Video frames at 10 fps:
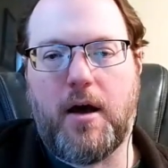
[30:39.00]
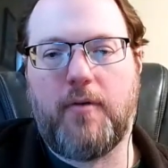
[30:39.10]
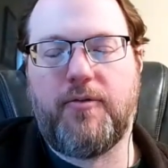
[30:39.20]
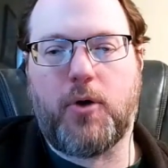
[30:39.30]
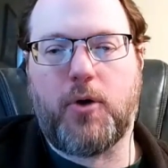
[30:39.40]

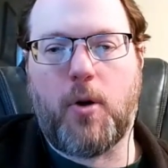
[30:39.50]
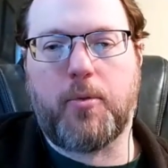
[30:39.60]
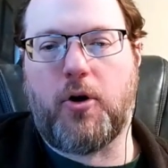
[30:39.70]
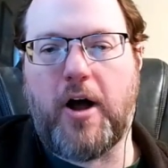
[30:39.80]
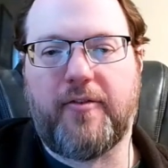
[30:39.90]
of the
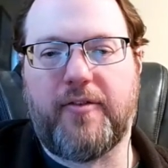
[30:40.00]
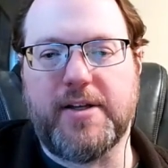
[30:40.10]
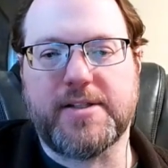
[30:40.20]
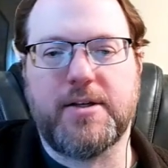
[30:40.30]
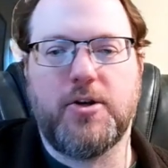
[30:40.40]
corporate
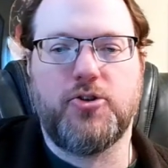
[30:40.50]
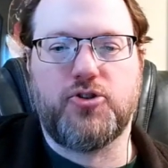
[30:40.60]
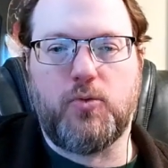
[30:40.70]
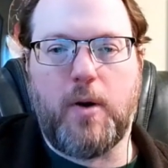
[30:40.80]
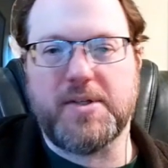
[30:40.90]
office
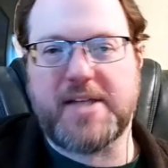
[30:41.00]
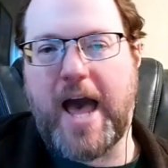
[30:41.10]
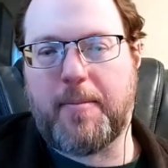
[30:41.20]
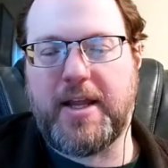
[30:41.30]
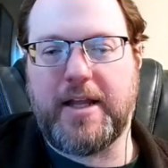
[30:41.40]
to what was
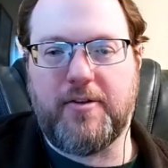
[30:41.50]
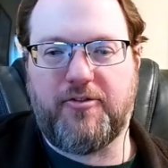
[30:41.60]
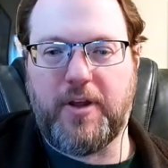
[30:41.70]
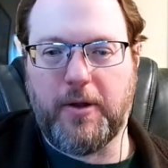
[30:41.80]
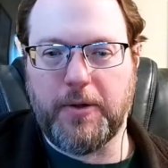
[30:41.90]
happening in the
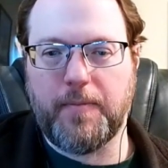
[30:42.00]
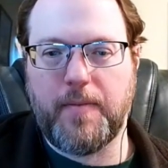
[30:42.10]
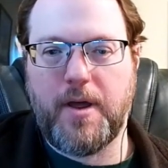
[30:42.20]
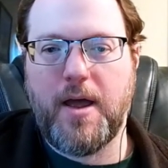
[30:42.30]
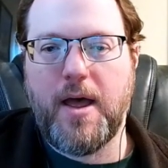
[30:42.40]
field.
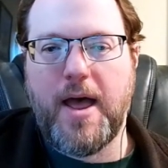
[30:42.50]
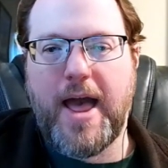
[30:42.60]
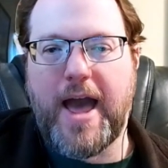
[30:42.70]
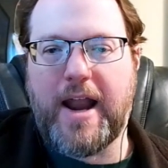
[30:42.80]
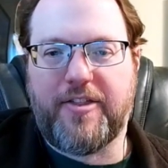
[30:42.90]

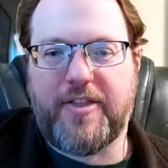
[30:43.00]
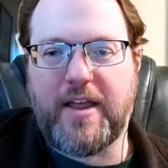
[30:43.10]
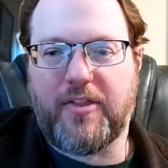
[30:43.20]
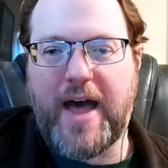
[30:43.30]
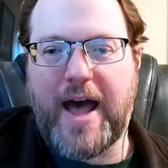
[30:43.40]
And I
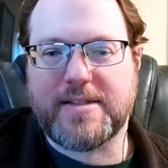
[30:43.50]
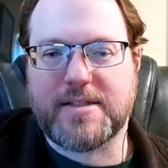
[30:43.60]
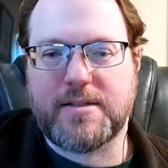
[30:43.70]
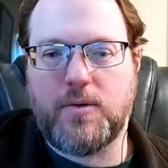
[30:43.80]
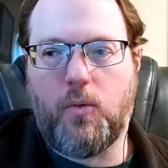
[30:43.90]
think
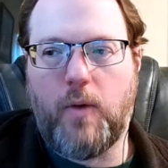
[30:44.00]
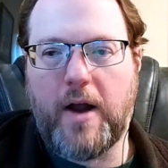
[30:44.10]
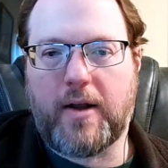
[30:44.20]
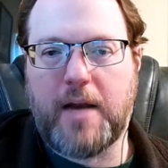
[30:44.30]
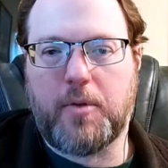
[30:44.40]
that's
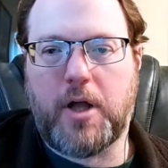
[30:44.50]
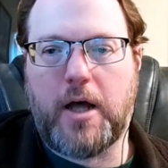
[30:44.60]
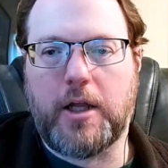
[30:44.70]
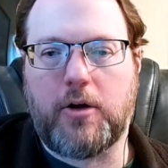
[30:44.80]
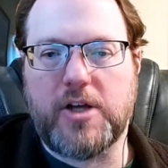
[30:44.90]
where Cannibal
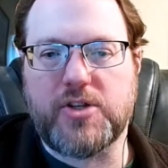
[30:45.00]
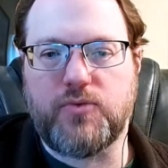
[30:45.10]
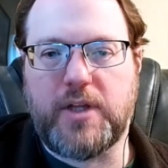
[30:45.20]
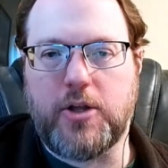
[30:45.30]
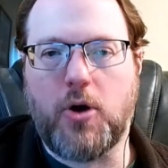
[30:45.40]
Holocaust
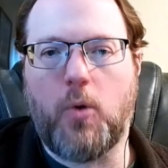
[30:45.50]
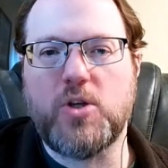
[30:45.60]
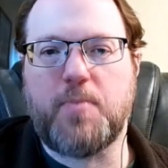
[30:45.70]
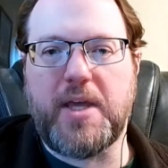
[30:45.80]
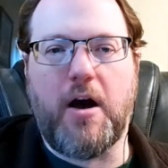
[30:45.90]
really
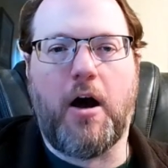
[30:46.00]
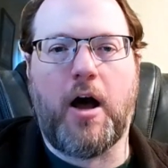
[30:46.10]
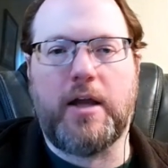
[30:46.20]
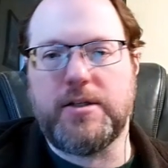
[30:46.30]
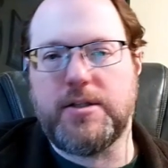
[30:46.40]
goes
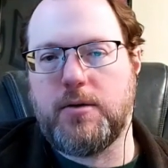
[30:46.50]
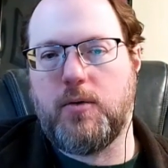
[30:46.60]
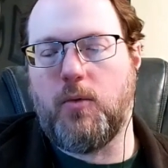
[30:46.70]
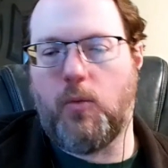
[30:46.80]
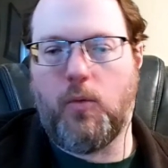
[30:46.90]
beyond
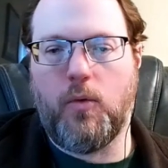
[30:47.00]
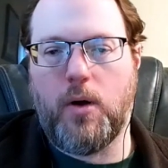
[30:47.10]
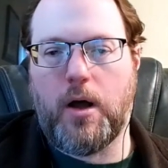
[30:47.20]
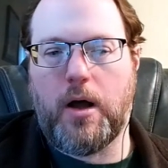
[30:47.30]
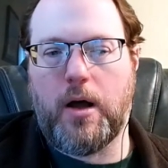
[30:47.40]

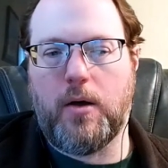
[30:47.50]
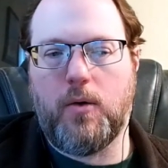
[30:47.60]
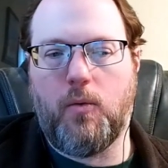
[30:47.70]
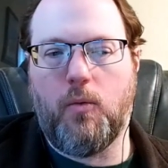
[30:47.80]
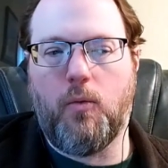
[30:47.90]

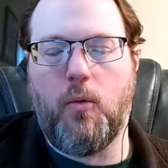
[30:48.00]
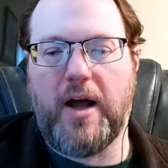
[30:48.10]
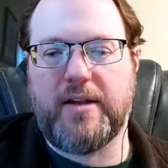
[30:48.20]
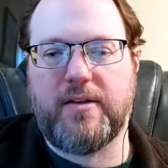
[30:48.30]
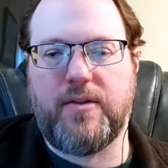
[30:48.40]

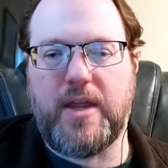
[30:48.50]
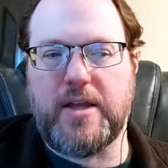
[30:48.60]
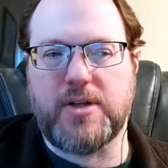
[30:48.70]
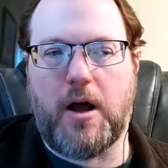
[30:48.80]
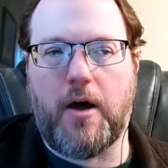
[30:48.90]
what
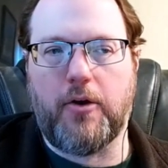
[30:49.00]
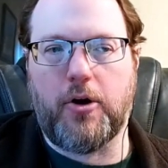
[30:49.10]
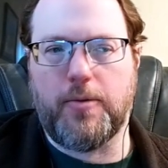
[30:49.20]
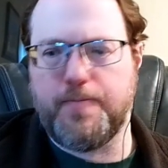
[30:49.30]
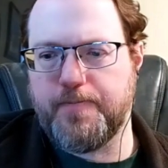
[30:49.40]
these
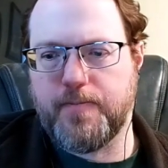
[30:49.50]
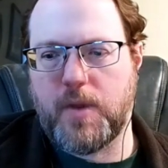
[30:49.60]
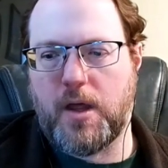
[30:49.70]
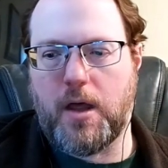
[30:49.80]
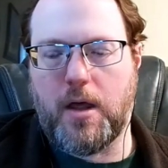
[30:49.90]
other
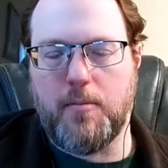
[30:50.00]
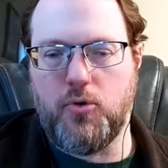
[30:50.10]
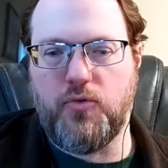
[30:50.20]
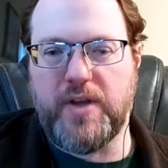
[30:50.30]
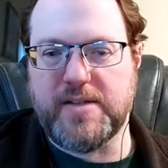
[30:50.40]

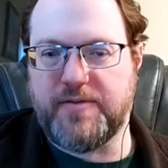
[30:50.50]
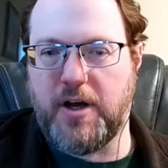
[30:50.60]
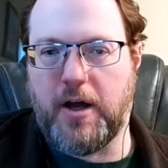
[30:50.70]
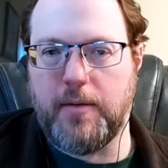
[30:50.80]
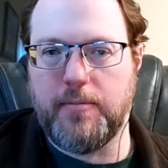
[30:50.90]
movies have
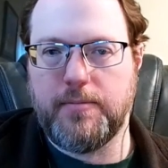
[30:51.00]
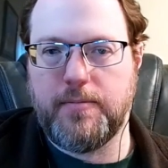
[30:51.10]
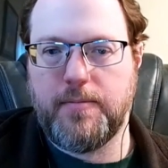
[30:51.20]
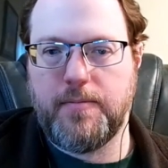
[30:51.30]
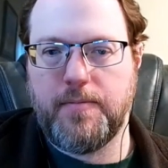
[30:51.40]
done.
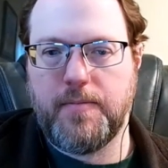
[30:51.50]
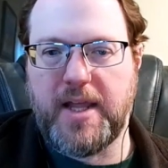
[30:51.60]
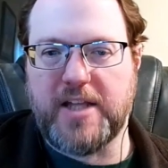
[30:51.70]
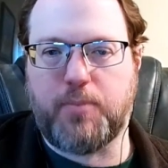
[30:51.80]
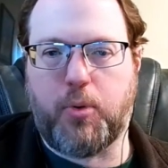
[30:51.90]

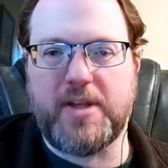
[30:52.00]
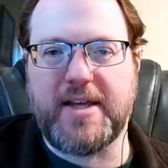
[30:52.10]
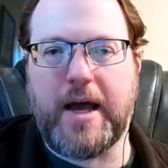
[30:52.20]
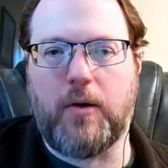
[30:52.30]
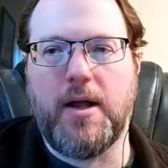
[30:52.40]
It's
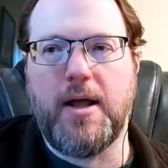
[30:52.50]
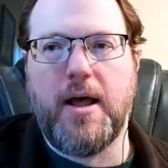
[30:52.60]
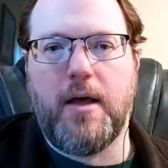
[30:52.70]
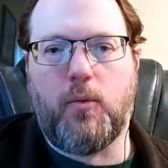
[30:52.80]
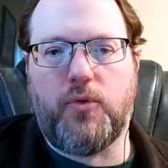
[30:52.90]
pointing out
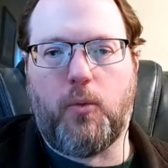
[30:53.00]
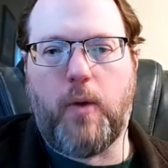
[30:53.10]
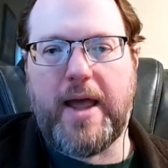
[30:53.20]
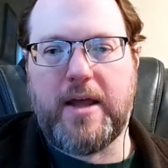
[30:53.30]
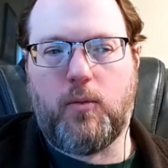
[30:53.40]
the
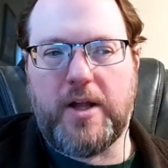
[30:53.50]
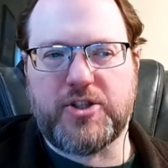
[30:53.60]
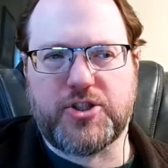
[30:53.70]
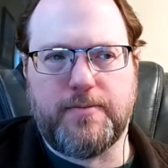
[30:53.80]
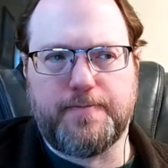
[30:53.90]
way in
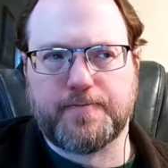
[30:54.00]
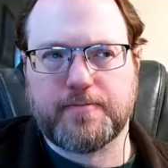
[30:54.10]
which